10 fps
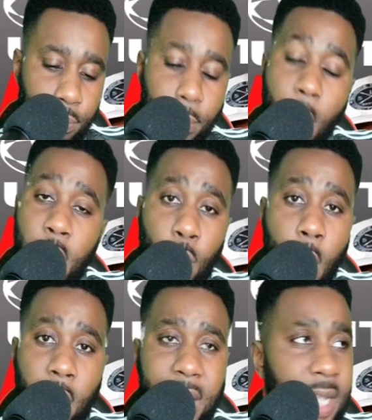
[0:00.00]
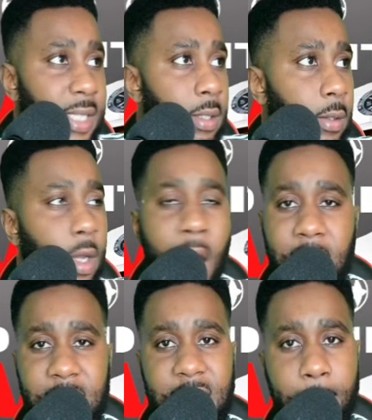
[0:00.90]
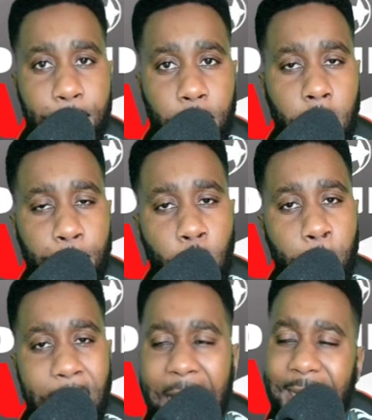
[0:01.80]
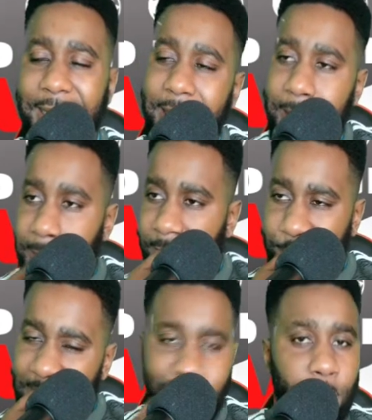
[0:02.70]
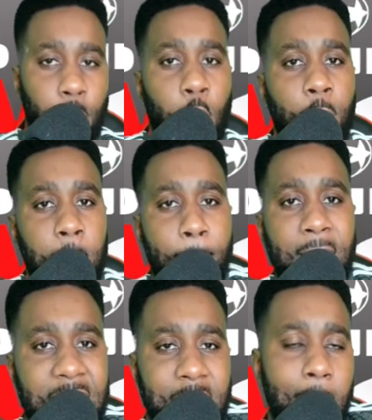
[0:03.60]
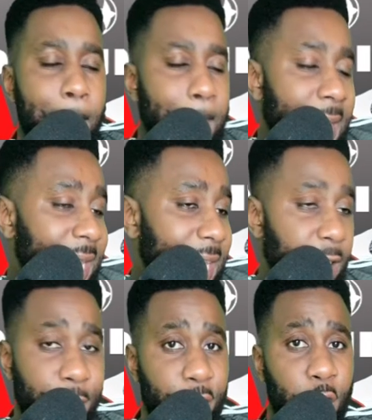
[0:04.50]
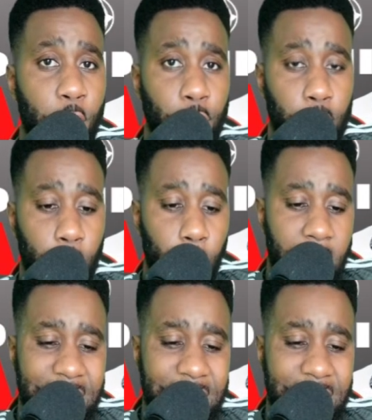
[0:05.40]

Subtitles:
Ollie Watkins, cutting it, the ball back. Defences all over the place, making it 3-1.